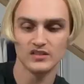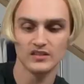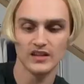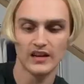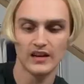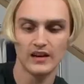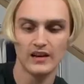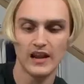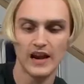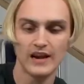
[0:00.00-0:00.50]
like
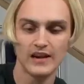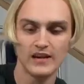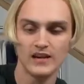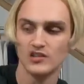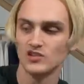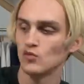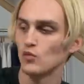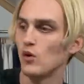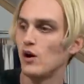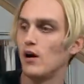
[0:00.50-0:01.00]
a
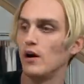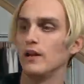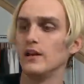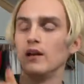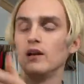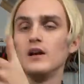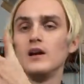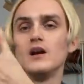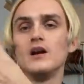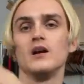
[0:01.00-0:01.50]
90s one.
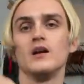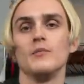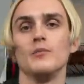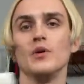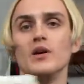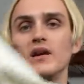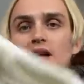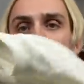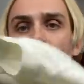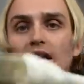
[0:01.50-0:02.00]

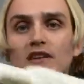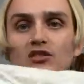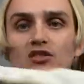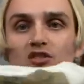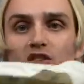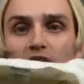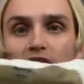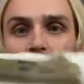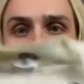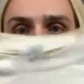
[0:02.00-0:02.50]
But yeah, I just
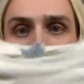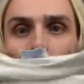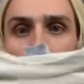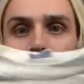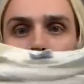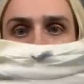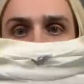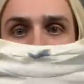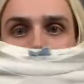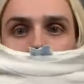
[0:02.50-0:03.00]
thought the
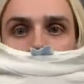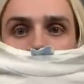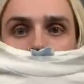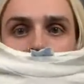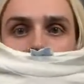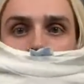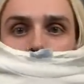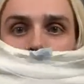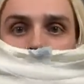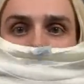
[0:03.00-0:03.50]
graphic was really
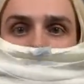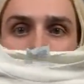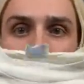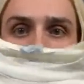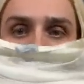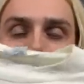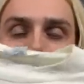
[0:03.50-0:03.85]
sick and I thought on